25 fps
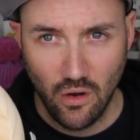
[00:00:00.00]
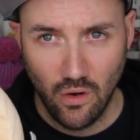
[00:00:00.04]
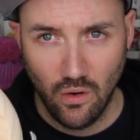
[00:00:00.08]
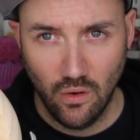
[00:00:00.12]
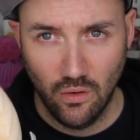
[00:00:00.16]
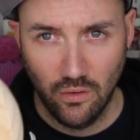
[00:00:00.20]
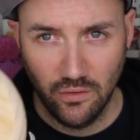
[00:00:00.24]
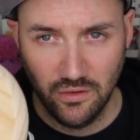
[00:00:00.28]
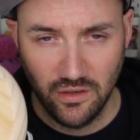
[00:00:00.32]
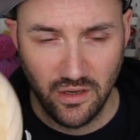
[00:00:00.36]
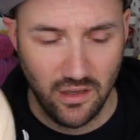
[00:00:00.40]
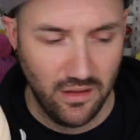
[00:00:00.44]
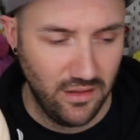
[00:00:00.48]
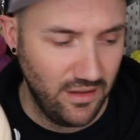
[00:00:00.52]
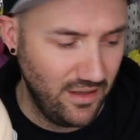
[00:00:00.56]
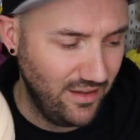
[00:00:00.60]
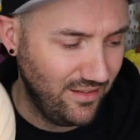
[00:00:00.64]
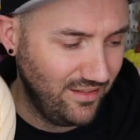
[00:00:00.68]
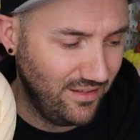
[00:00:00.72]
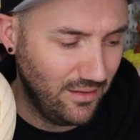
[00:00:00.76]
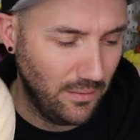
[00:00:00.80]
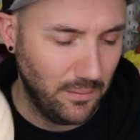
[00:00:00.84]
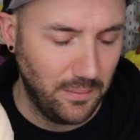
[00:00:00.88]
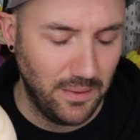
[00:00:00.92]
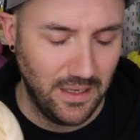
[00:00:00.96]
on
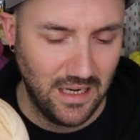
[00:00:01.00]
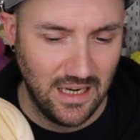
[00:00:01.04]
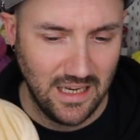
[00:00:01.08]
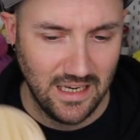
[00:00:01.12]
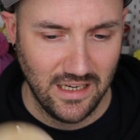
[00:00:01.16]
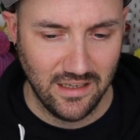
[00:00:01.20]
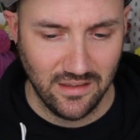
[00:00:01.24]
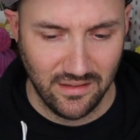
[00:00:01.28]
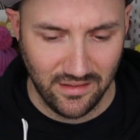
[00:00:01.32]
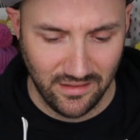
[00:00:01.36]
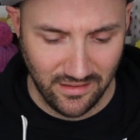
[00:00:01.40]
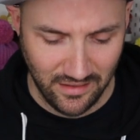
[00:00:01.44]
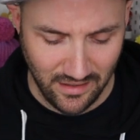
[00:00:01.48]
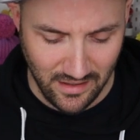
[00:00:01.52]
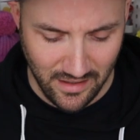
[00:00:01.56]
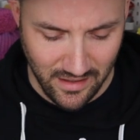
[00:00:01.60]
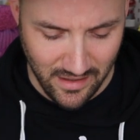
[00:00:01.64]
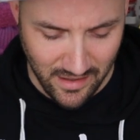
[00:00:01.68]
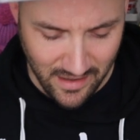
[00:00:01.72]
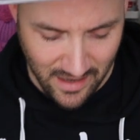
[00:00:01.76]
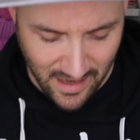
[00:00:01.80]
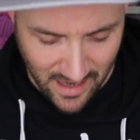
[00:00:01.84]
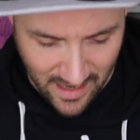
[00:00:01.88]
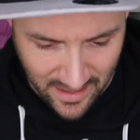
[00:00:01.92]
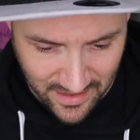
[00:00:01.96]
this plate.
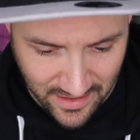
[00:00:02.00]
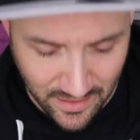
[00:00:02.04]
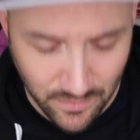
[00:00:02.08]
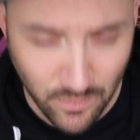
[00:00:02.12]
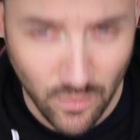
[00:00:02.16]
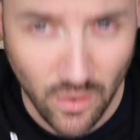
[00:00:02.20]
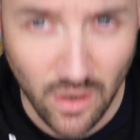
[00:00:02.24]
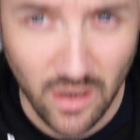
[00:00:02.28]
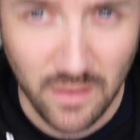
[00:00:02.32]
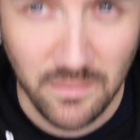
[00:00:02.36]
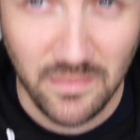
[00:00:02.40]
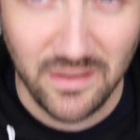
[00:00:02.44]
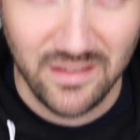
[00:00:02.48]
And then what